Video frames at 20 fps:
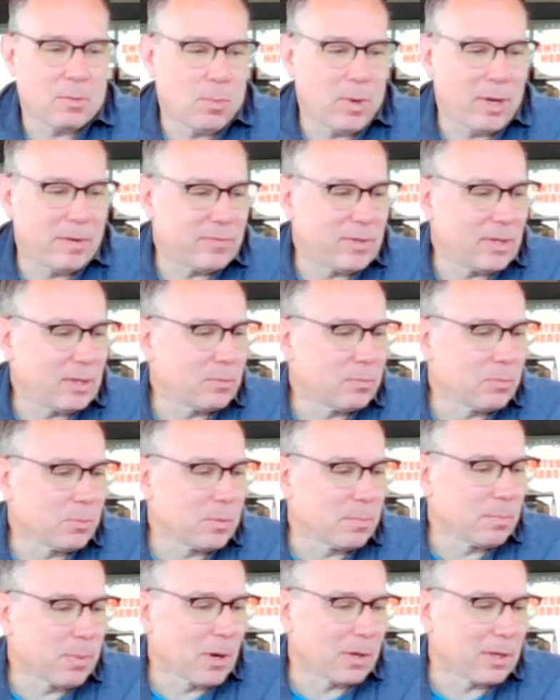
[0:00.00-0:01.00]
wafting through
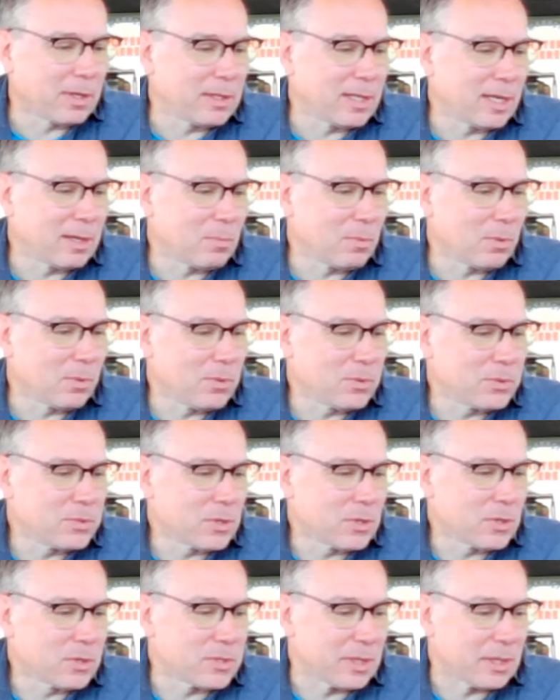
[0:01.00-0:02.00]
the parking lot where they're
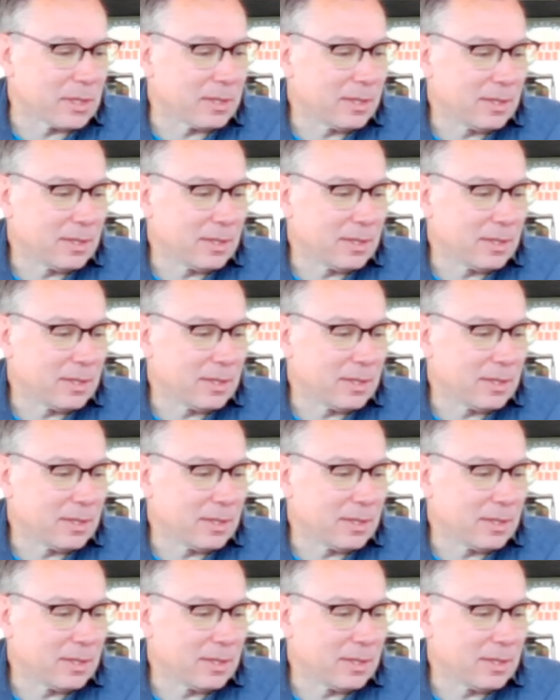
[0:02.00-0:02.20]
charging.